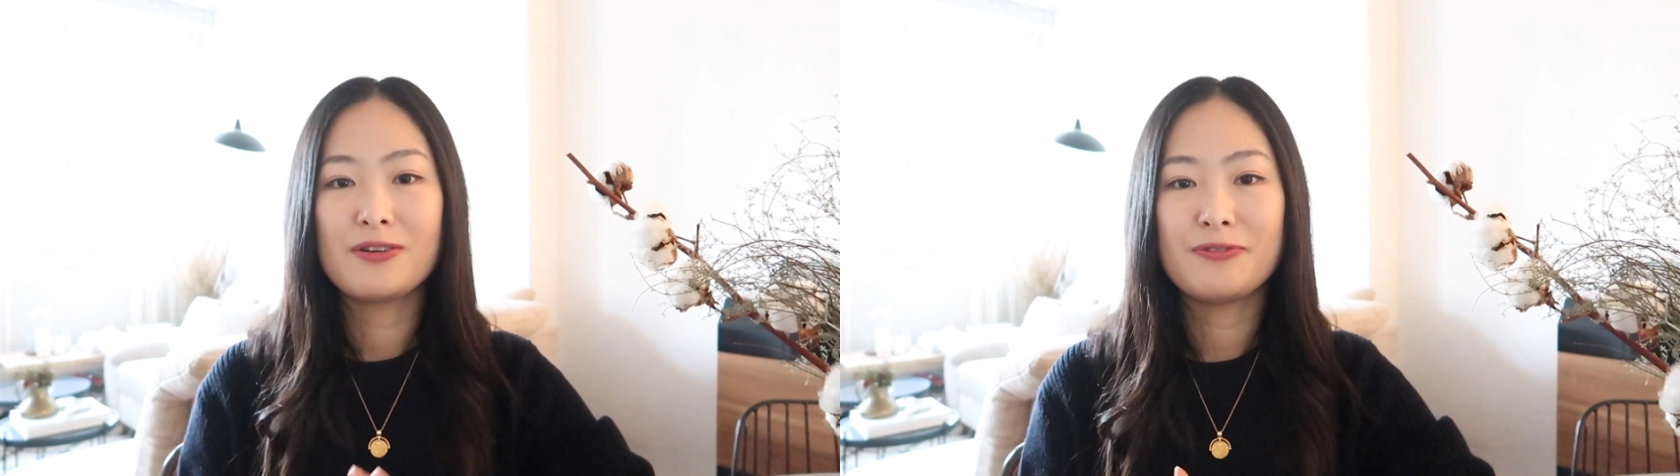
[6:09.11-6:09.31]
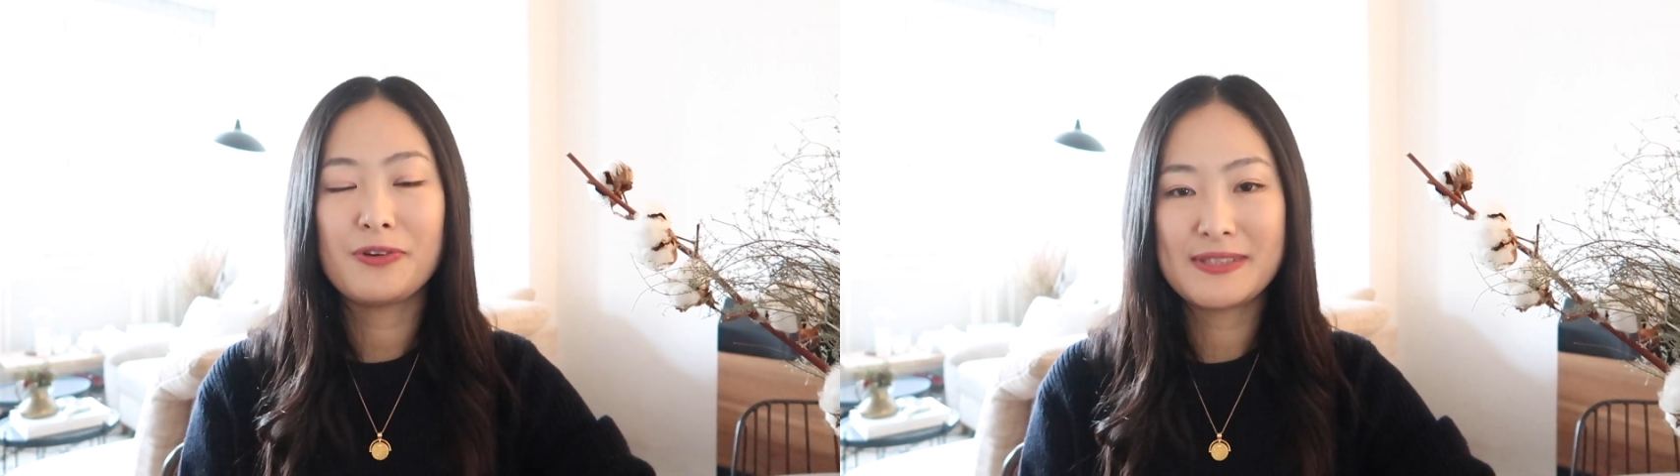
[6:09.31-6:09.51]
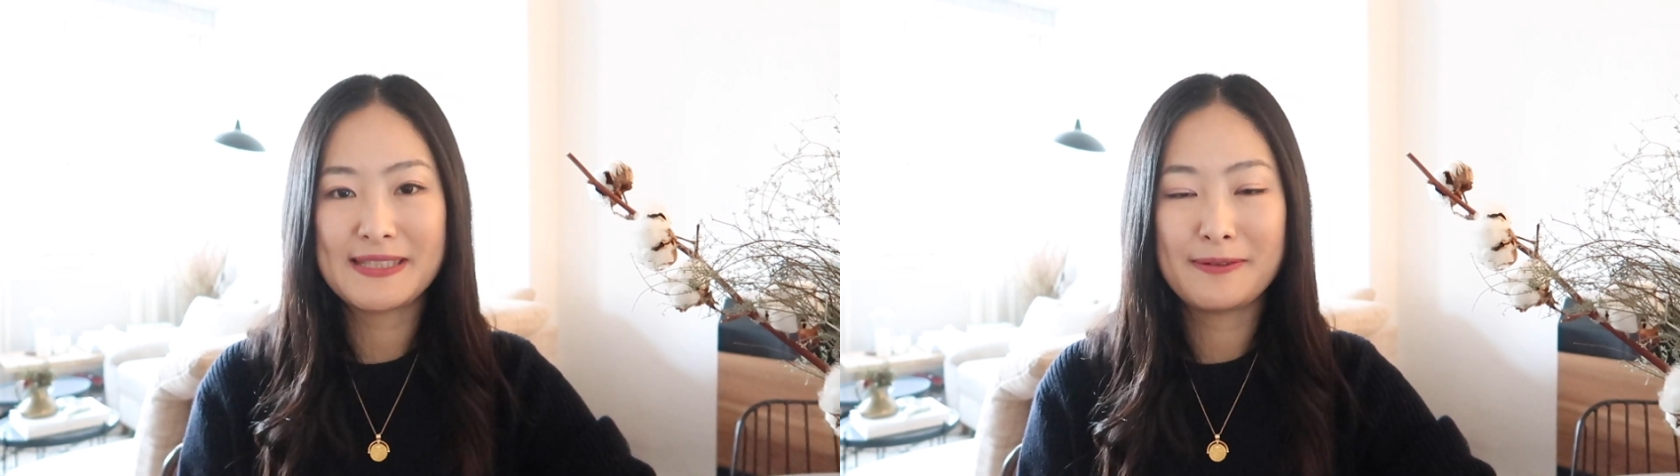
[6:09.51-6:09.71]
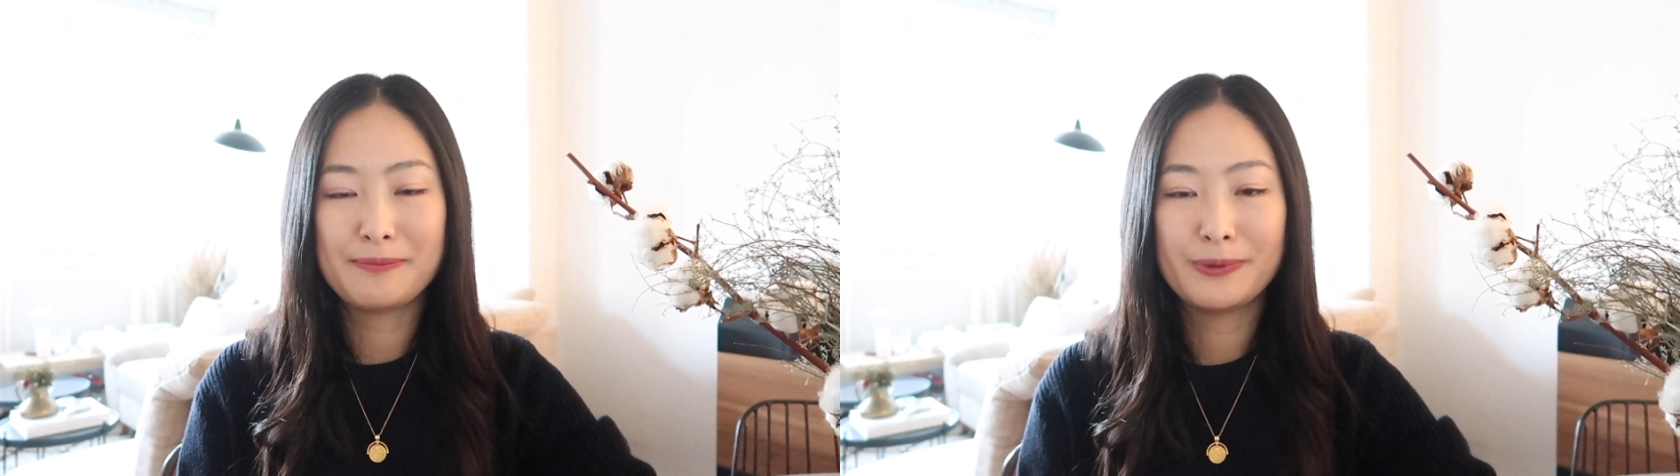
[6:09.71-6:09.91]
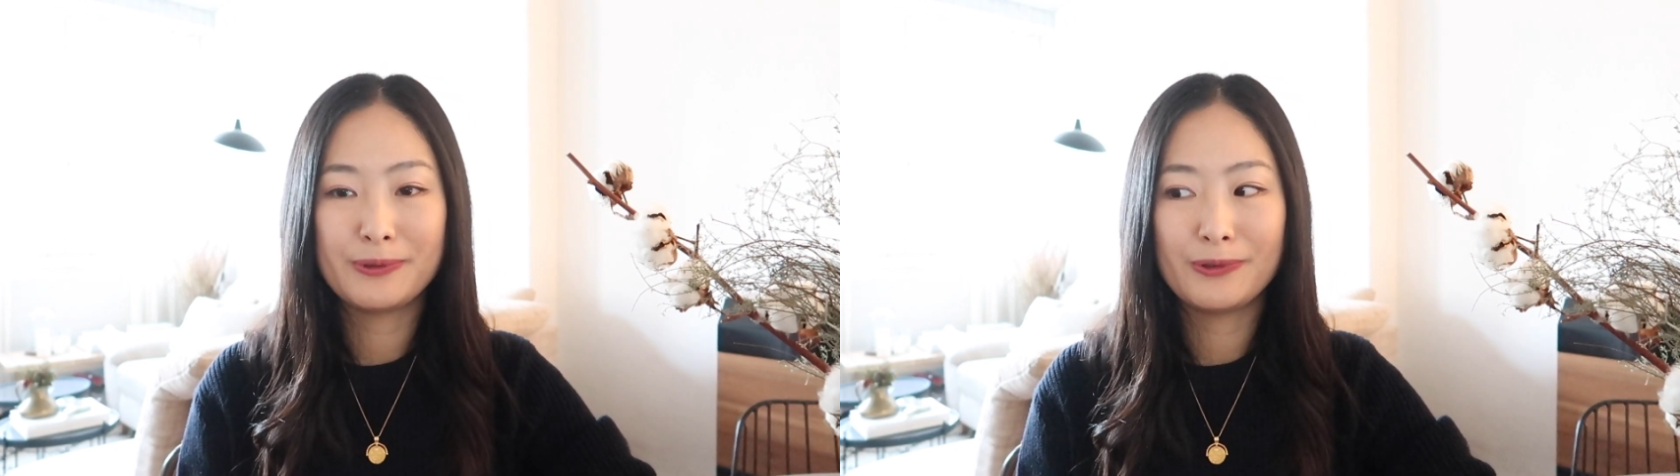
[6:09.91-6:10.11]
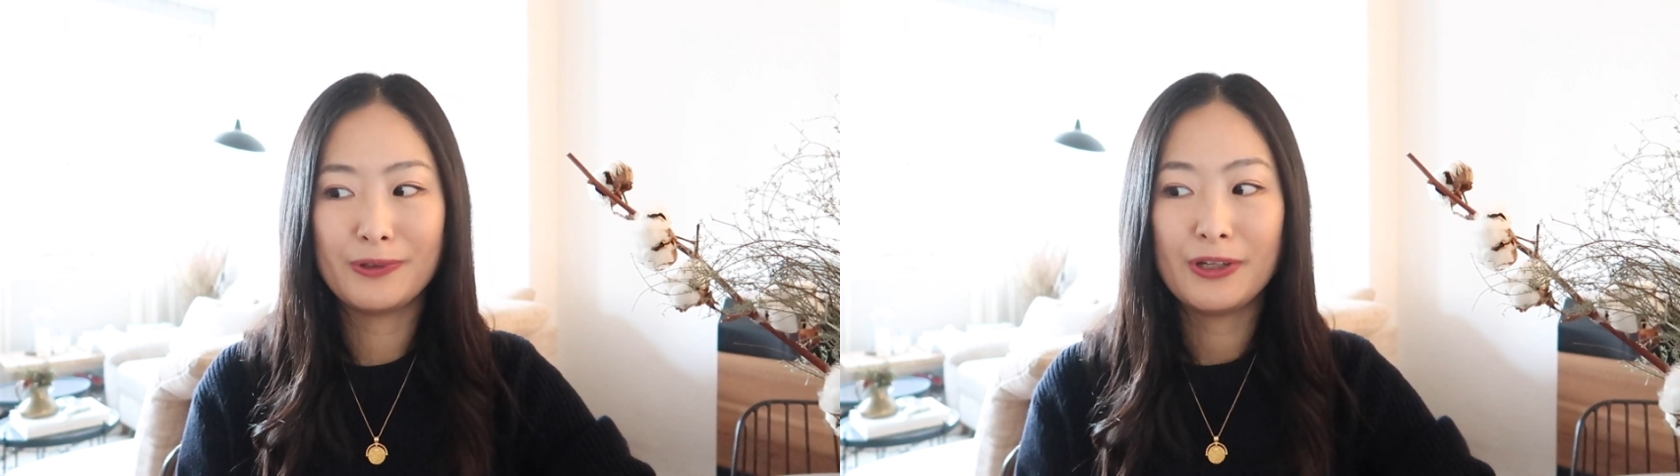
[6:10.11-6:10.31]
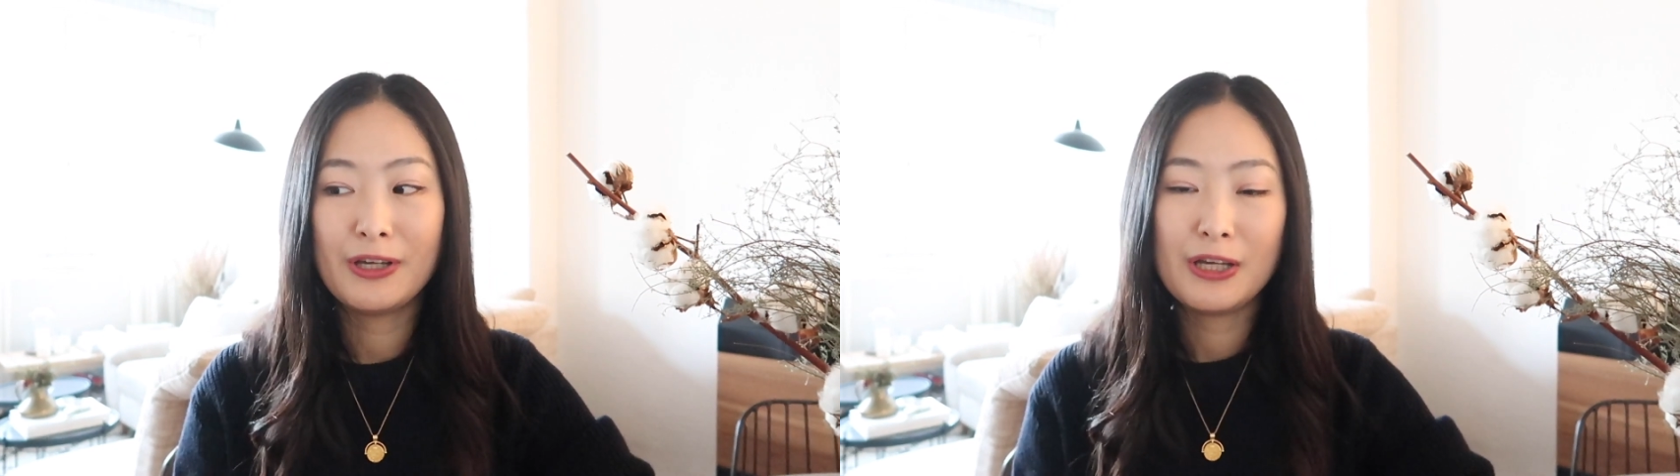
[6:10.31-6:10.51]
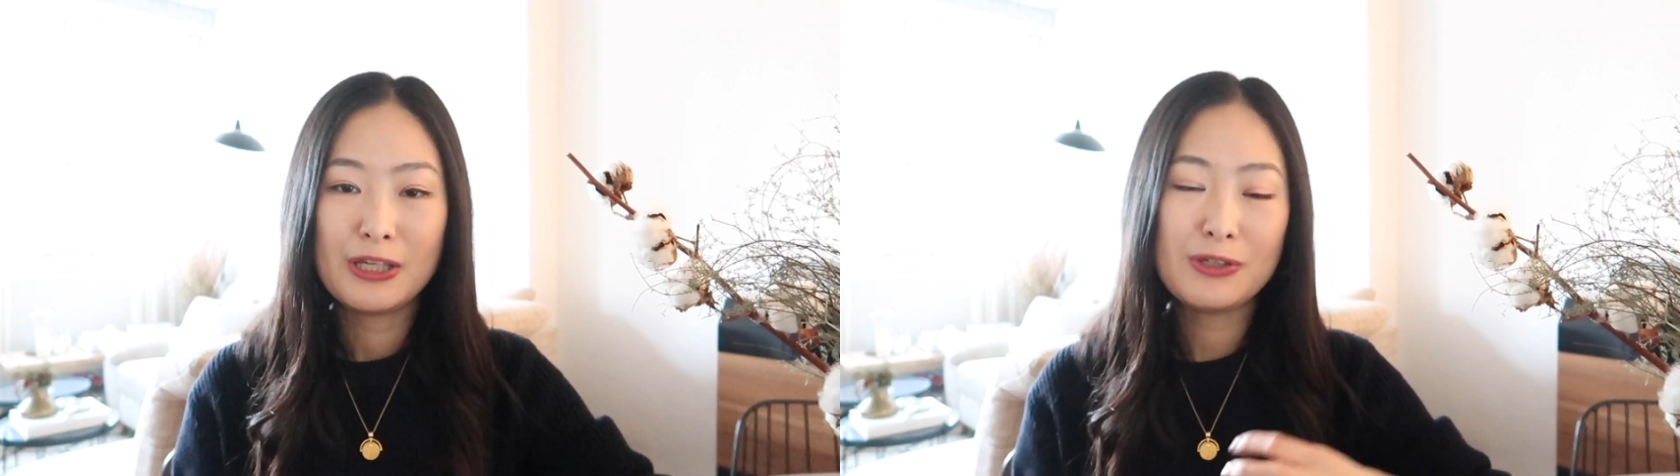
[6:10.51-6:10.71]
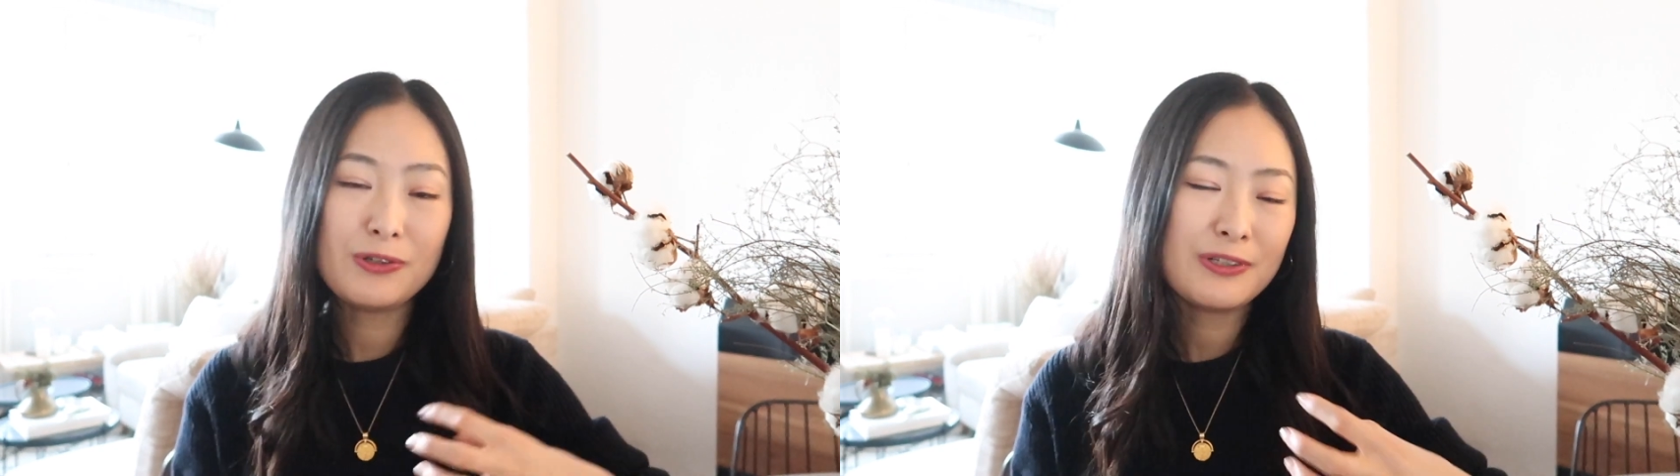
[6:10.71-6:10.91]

For example, you